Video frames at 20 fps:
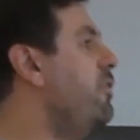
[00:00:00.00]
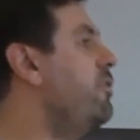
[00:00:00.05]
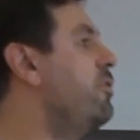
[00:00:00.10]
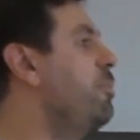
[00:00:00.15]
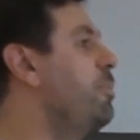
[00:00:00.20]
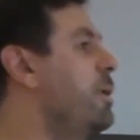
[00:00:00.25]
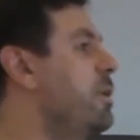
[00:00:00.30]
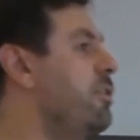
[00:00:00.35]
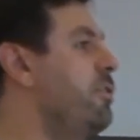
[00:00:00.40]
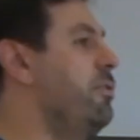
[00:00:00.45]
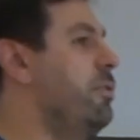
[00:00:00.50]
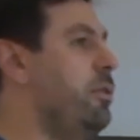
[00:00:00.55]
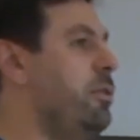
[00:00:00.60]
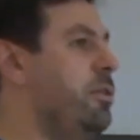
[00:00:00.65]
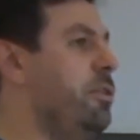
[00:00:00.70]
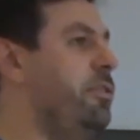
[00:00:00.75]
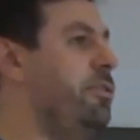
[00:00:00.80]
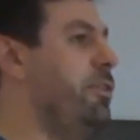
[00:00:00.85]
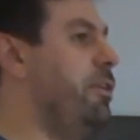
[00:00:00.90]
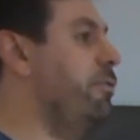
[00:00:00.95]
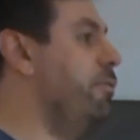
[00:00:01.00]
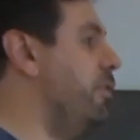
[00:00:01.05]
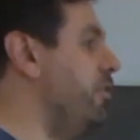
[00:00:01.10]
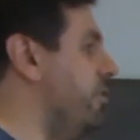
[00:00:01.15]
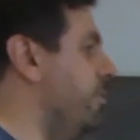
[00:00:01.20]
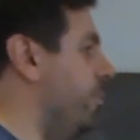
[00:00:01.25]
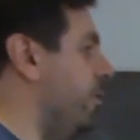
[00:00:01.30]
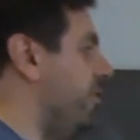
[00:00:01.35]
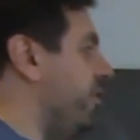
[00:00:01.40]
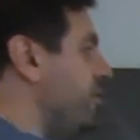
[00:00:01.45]
to build circuits. For
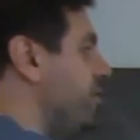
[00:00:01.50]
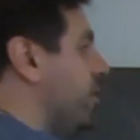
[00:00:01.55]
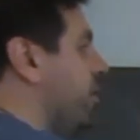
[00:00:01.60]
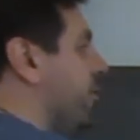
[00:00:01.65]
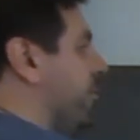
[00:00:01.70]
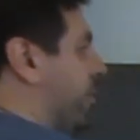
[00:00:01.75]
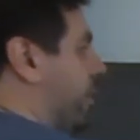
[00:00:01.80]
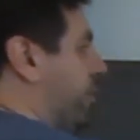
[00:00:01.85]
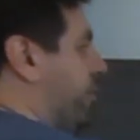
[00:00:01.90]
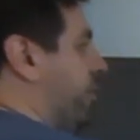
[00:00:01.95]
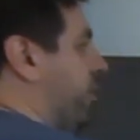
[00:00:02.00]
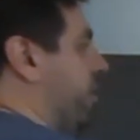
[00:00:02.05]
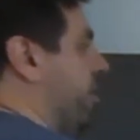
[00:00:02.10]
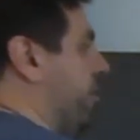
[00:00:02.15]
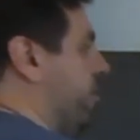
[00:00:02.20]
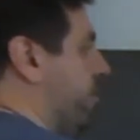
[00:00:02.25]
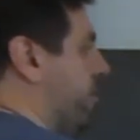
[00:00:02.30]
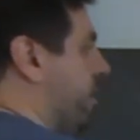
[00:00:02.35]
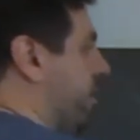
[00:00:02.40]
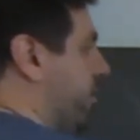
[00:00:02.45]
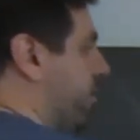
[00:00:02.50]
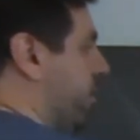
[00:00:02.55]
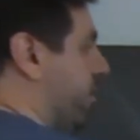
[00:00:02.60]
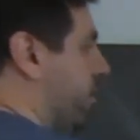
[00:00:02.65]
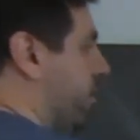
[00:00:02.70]
example, such an inverter here, right?